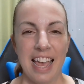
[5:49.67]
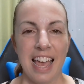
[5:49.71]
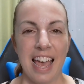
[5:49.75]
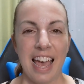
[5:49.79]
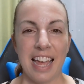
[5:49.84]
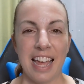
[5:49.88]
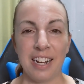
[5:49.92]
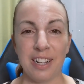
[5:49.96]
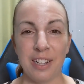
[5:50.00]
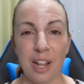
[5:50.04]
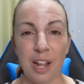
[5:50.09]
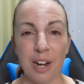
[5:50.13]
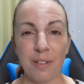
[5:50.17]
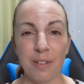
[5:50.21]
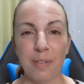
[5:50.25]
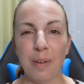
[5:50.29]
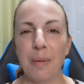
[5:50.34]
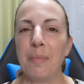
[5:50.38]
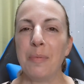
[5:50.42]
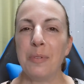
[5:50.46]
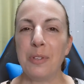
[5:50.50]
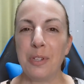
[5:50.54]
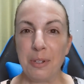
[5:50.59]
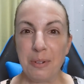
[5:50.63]
and a lot of
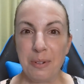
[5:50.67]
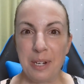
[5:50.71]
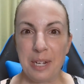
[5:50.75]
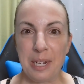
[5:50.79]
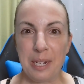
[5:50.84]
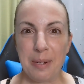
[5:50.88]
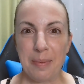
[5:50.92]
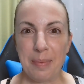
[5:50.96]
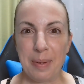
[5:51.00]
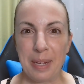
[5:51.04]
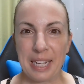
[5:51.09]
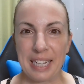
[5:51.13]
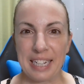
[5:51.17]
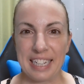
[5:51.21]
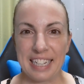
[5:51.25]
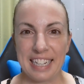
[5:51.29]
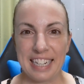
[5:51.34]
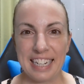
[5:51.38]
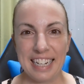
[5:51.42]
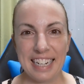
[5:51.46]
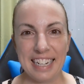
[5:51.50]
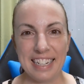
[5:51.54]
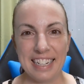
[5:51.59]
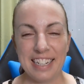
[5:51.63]
them do need to be
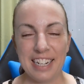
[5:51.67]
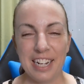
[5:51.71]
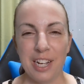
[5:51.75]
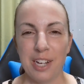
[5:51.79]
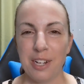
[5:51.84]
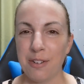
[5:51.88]
cleaned.